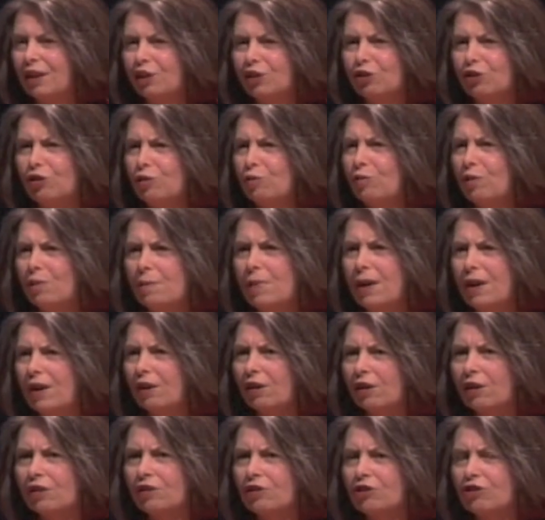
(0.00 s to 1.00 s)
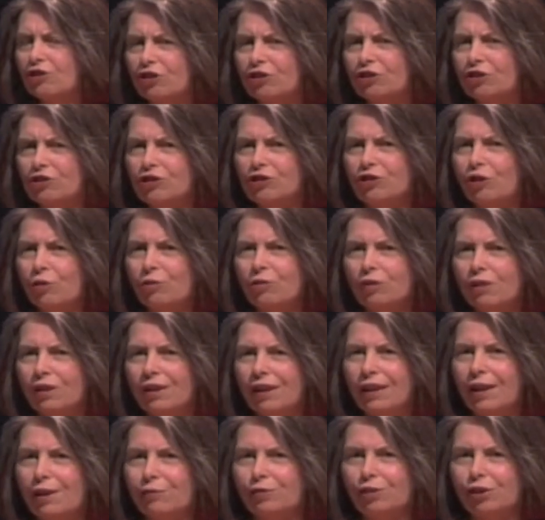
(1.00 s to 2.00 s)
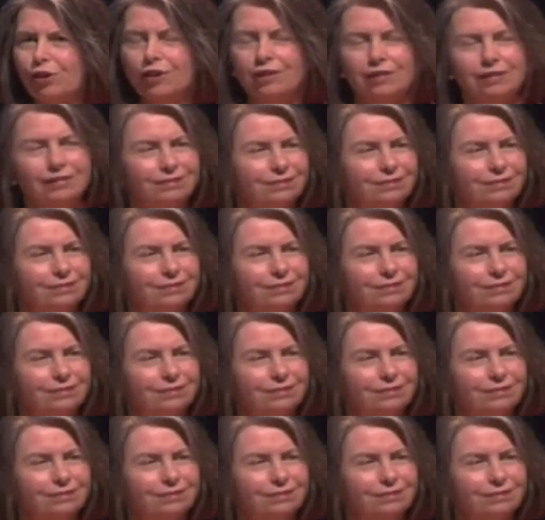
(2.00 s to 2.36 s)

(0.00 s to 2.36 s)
You Americans are so clever.